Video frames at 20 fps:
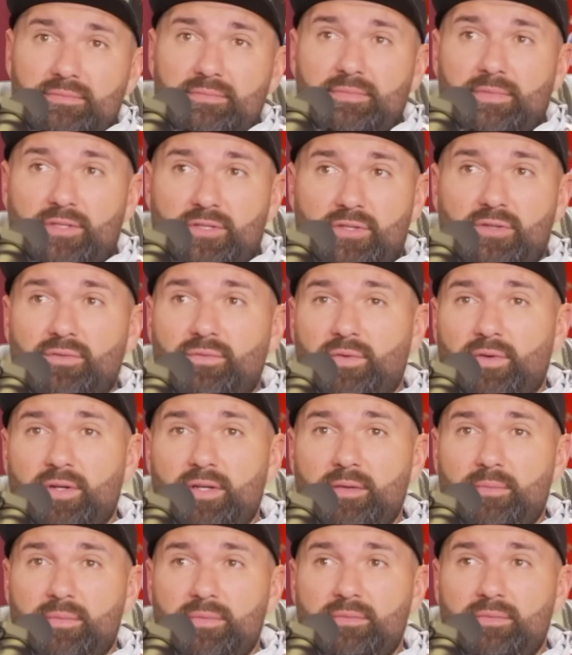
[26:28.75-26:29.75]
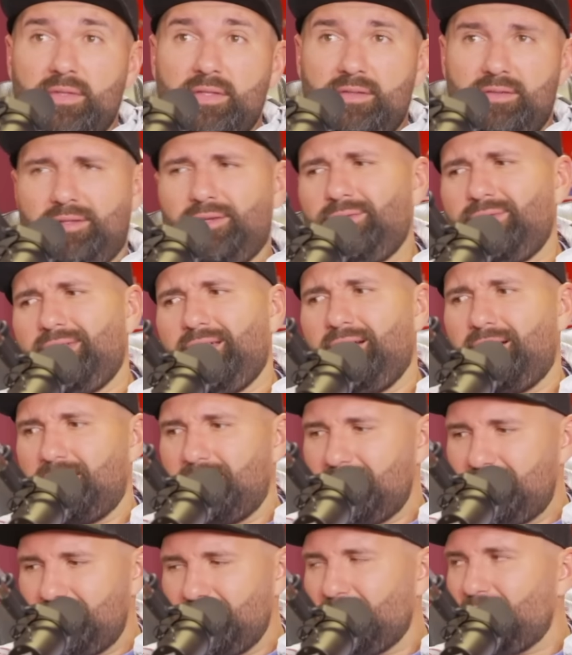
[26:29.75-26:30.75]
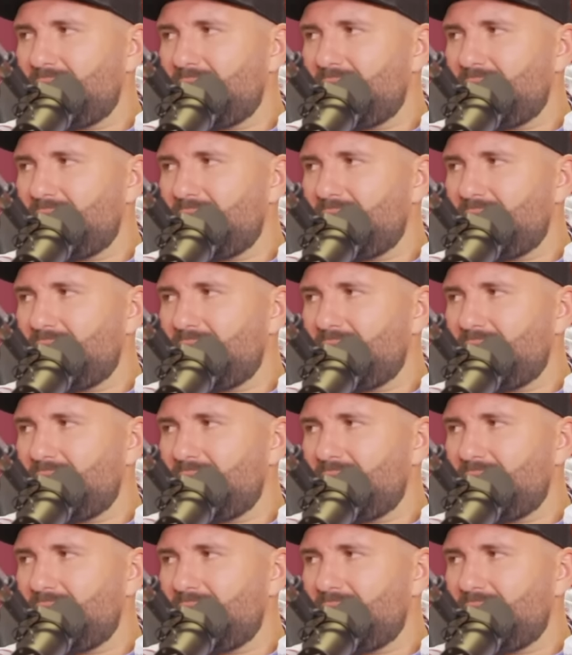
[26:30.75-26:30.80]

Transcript: it's good for him. He's still young. He still